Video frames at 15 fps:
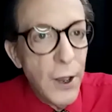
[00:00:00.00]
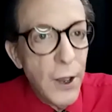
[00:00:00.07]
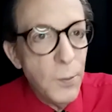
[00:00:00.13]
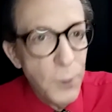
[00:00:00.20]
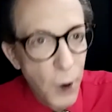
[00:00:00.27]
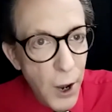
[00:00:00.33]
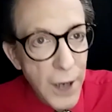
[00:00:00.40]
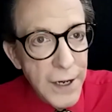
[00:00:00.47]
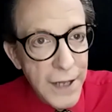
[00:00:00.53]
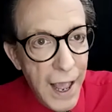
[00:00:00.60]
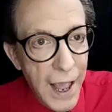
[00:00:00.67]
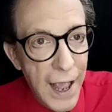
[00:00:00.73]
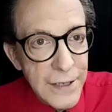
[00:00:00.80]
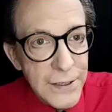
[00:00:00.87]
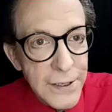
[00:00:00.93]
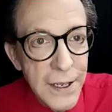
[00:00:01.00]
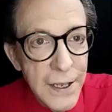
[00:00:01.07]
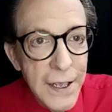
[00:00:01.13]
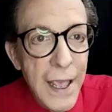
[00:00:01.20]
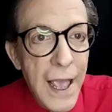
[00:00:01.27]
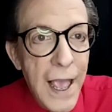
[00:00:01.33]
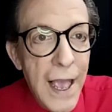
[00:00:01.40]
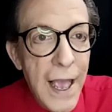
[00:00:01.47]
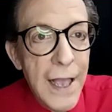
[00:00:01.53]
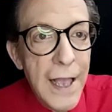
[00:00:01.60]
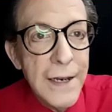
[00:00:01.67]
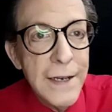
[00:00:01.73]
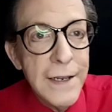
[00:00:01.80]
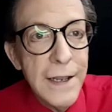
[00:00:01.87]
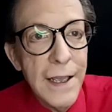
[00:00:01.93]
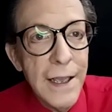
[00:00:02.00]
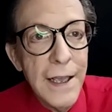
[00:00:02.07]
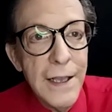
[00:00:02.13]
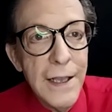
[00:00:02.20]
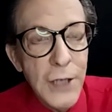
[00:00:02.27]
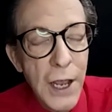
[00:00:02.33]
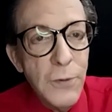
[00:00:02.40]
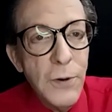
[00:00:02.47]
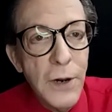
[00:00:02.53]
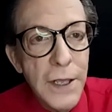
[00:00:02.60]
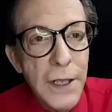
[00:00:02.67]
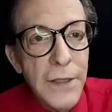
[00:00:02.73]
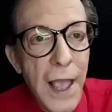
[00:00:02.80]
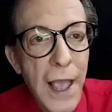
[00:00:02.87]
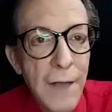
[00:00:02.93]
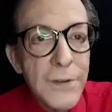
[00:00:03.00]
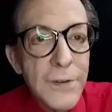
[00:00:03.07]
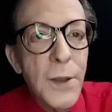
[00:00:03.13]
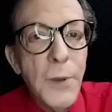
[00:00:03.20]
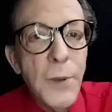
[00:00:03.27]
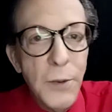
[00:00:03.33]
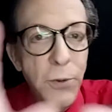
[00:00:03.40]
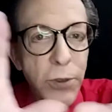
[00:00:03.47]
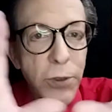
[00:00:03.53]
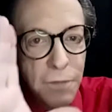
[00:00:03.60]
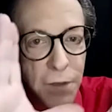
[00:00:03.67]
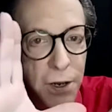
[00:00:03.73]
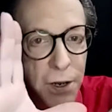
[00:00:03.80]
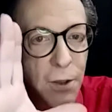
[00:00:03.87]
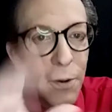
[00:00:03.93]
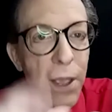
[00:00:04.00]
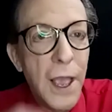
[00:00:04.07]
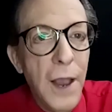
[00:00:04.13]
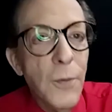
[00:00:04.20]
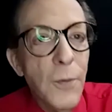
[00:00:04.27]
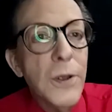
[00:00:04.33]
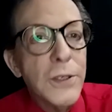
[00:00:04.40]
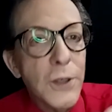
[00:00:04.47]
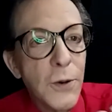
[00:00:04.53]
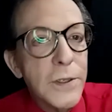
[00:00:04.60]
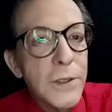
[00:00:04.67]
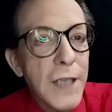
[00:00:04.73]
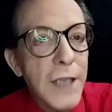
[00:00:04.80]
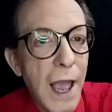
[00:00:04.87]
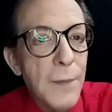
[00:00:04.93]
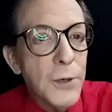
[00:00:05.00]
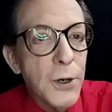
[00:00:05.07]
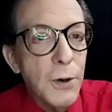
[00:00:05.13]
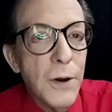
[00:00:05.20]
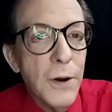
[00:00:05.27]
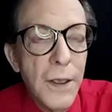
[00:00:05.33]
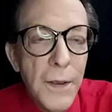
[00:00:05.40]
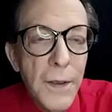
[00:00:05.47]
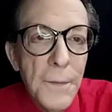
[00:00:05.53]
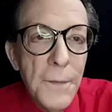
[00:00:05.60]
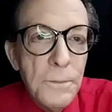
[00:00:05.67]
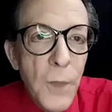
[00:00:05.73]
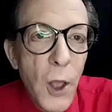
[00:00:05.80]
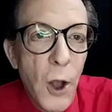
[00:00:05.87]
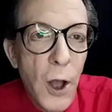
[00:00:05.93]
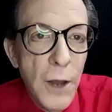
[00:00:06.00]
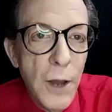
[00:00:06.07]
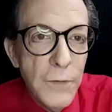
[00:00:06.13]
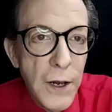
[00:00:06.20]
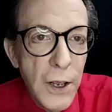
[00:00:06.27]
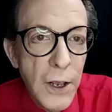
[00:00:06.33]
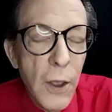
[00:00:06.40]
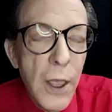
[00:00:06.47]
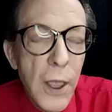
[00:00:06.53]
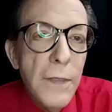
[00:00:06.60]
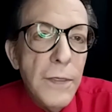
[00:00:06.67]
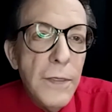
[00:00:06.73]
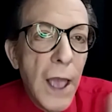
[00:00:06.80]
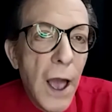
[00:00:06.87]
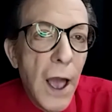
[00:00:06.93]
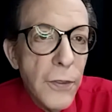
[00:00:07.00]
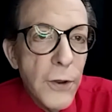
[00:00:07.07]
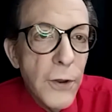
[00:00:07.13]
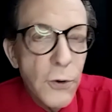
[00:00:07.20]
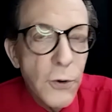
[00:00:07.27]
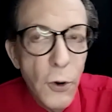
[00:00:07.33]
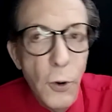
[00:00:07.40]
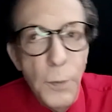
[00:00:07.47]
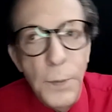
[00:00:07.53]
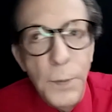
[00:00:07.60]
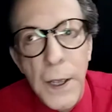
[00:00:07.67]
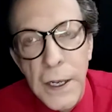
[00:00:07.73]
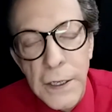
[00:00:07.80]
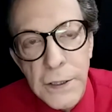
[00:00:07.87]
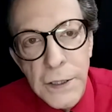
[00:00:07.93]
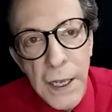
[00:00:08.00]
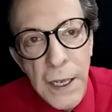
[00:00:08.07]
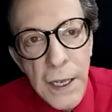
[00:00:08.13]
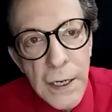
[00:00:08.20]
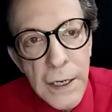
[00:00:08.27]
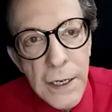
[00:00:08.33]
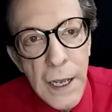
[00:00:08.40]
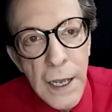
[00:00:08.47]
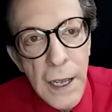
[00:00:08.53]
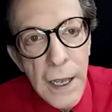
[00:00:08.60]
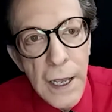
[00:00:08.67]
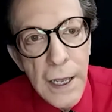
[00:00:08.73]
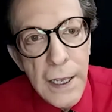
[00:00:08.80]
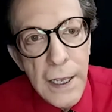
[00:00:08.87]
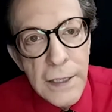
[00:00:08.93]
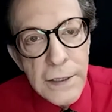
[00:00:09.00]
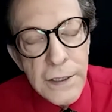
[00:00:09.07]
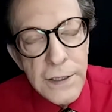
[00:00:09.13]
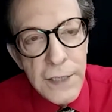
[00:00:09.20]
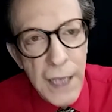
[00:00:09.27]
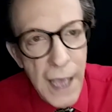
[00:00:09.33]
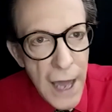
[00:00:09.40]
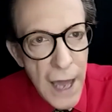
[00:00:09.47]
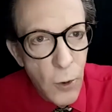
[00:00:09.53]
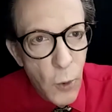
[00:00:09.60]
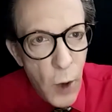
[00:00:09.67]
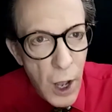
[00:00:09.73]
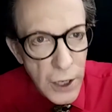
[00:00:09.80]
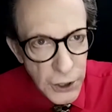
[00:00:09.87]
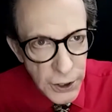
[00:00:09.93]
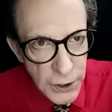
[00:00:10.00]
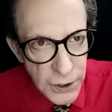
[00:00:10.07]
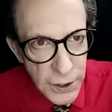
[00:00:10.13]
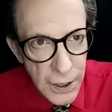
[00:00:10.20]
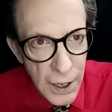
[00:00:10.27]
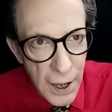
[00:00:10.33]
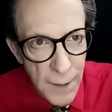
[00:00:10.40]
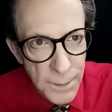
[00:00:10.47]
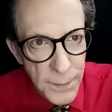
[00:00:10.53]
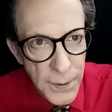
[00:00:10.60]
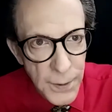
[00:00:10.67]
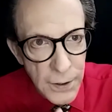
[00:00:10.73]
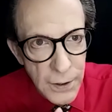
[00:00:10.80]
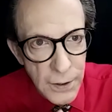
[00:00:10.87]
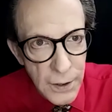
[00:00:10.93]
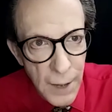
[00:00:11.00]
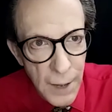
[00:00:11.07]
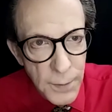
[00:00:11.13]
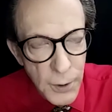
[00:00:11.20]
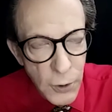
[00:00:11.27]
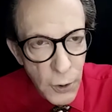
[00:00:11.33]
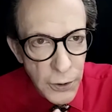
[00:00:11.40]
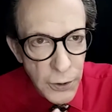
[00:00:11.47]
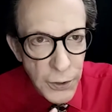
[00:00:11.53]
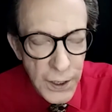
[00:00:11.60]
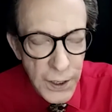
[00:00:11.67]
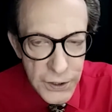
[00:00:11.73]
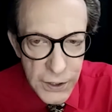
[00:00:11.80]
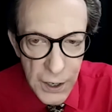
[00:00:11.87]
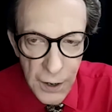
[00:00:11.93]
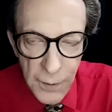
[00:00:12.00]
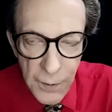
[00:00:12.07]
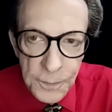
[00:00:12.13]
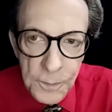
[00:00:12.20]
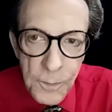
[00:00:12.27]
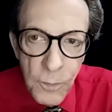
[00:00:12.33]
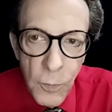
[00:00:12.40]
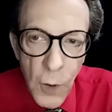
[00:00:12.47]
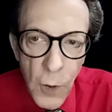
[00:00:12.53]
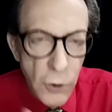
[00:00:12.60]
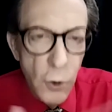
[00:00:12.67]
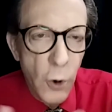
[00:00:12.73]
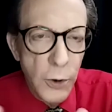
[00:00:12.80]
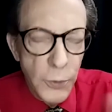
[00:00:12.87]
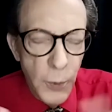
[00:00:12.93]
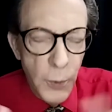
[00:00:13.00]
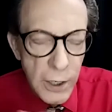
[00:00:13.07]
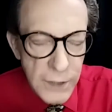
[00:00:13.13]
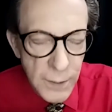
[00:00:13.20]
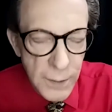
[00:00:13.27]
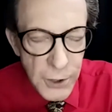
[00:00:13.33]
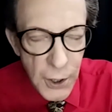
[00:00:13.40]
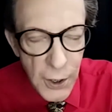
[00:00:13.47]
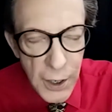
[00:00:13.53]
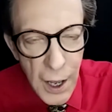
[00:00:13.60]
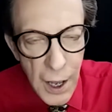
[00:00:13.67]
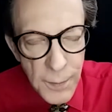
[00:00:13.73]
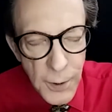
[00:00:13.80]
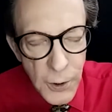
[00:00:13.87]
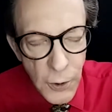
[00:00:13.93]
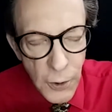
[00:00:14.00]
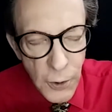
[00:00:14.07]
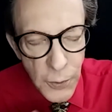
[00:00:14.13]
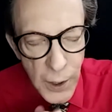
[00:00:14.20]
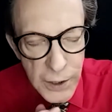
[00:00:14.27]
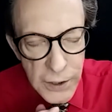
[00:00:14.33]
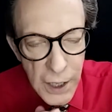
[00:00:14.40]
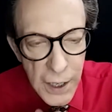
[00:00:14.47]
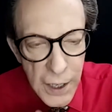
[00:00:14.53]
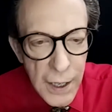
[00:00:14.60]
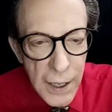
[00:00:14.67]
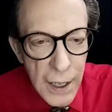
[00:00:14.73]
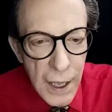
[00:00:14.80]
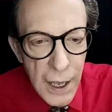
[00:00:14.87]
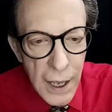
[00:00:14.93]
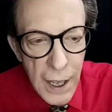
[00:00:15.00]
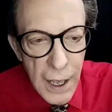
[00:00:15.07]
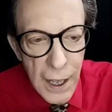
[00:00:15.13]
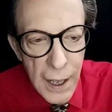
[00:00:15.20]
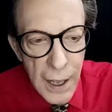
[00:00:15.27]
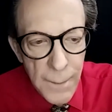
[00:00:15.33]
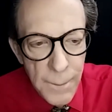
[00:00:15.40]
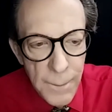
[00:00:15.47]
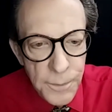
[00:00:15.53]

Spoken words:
broadcast. And generally they have somebody with a video camera, so it's captured on video. The other group is in Seattle, Washington, up in the upper northeast there, or northwest, I'm sorry, upper northwest. And